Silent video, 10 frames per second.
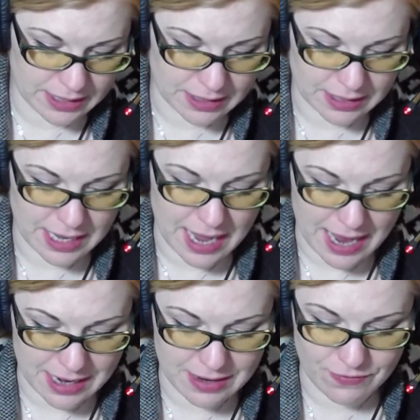that the
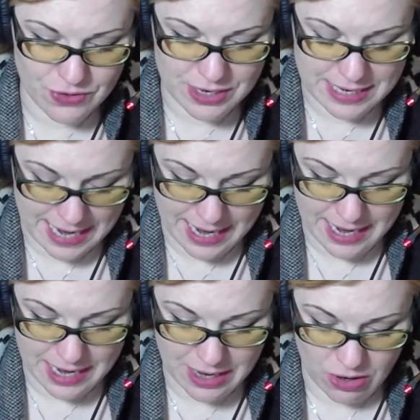end of the
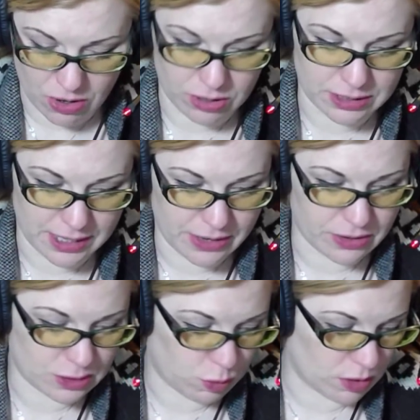day, all
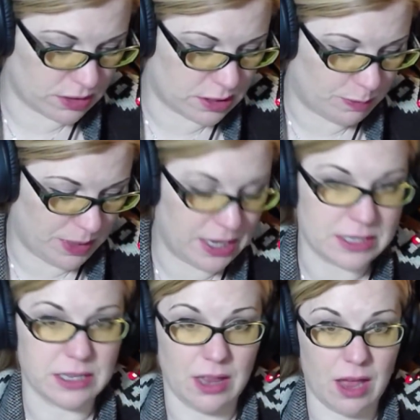Daenerys wants to be
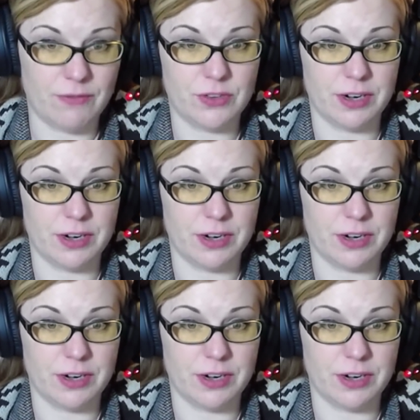is loved,